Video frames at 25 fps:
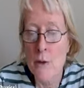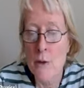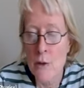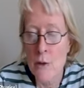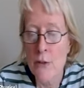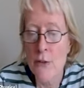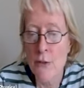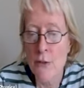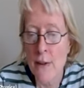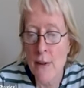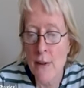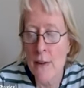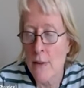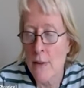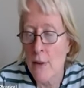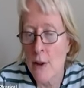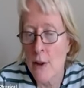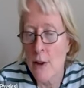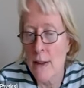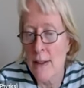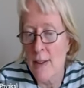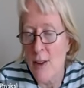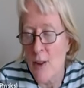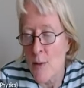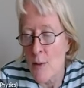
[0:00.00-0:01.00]
to,
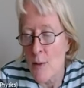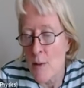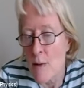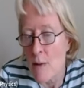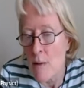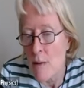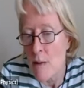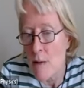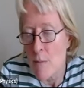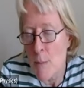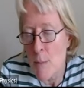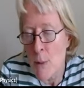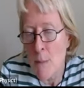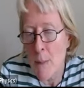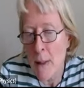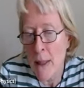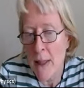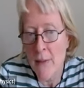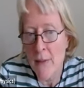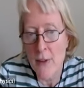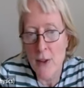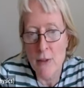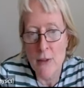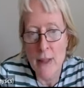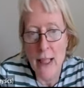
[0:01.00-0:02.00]
to,
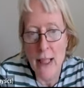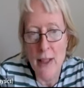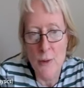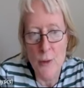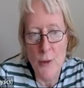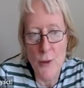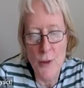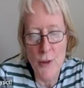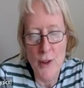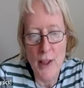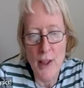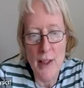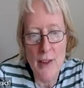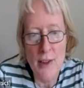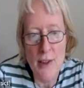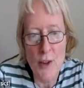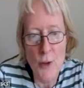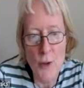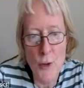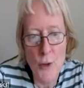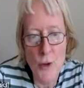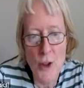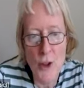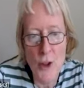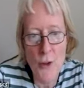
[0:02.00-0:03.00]
prepare the ground state.
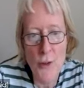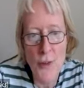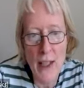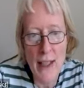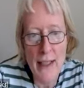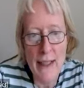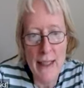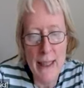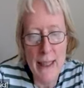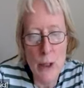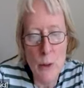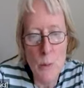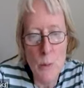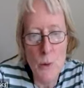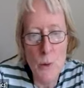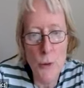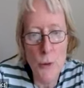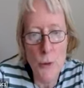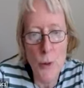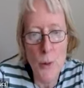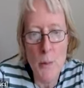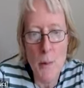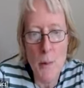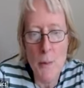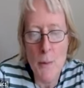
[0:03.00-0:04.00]
It's just that equal
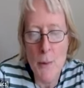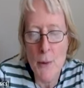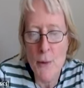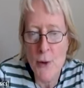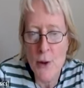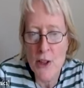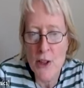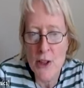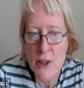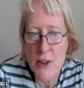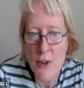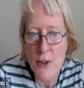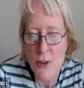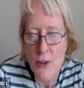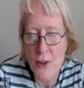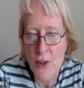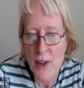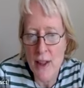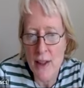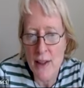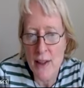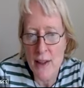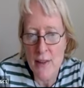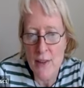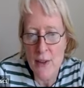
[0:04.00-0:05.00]
superposition
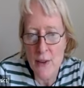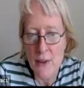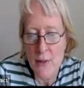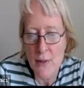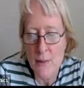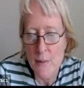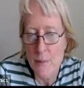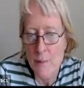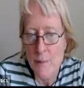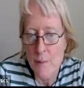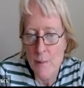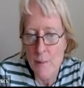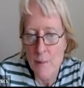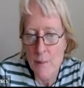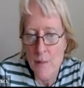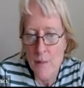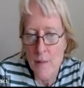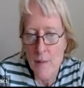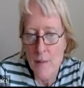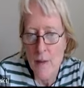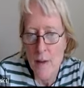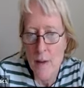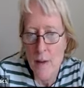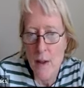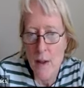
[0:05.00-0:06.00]
state
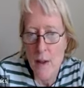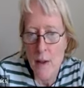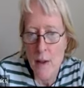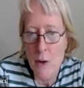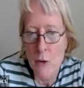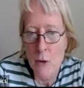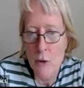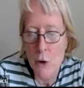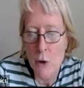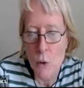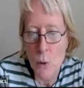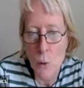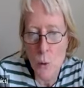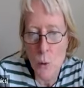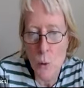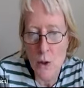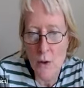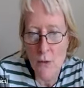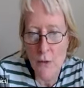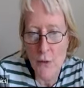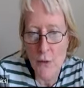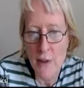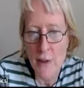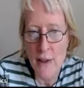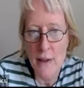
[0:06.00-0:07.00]
over all
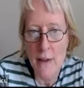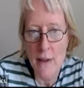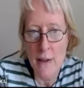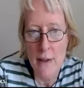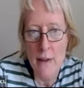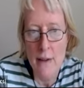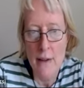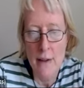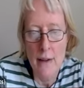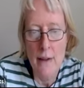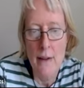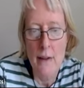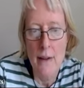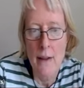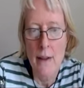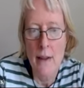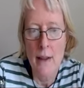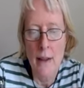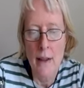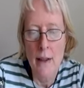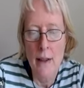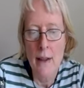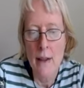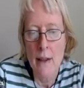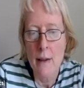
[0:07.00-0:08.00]
of the,
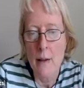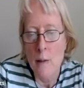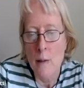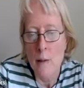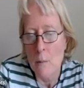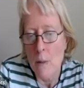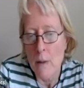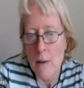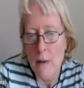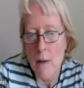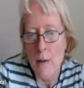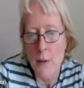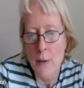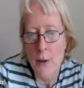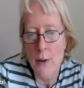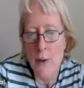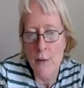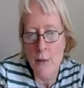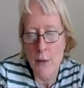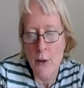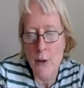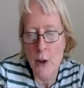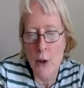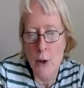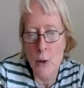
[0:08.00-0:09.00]
um, the,
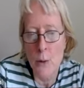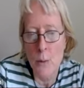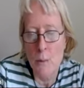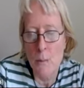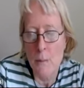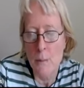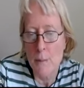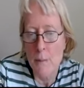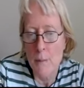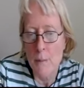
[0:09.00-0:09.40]
the cube